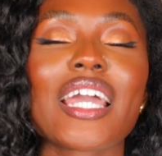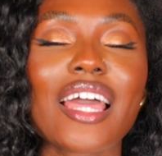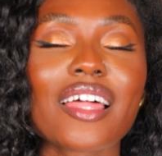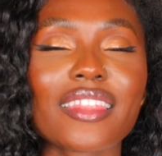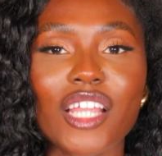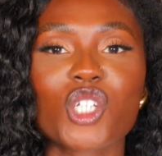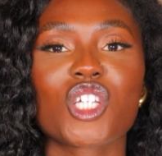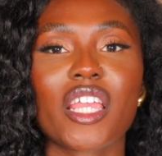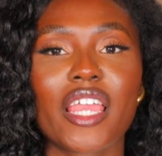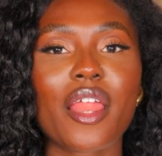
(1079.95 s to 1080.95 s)

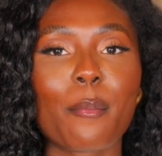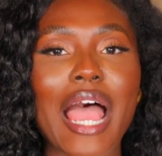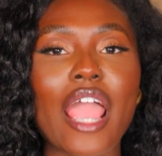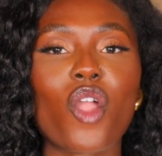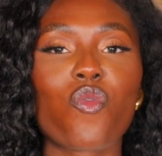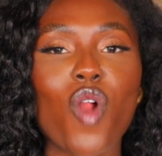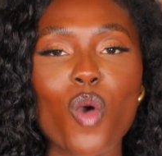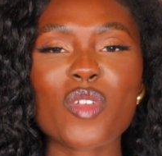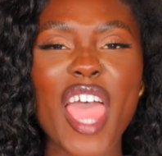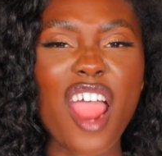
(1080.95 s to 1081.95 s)
collection, my
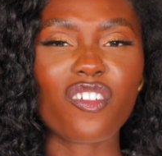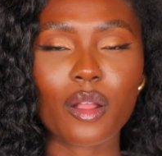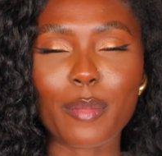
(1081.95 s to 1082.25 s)
grown era,